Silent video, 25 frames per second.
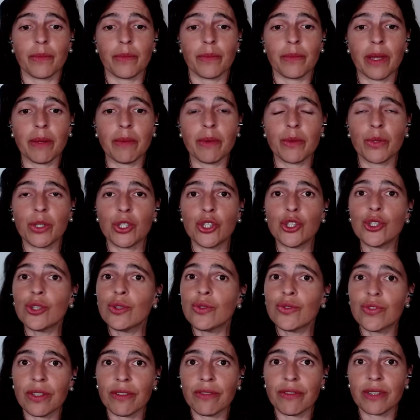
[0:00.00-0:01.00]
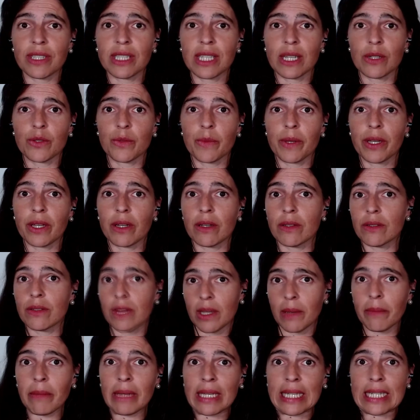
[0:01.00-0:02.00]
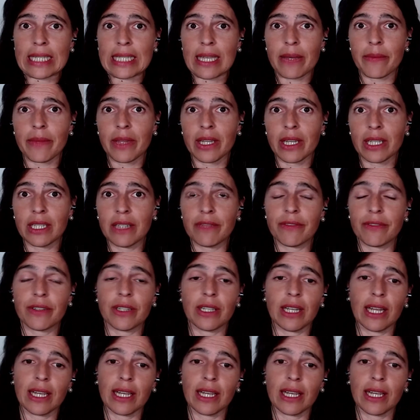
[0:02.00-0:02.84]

Maybe we choose different sounds because they mean something different,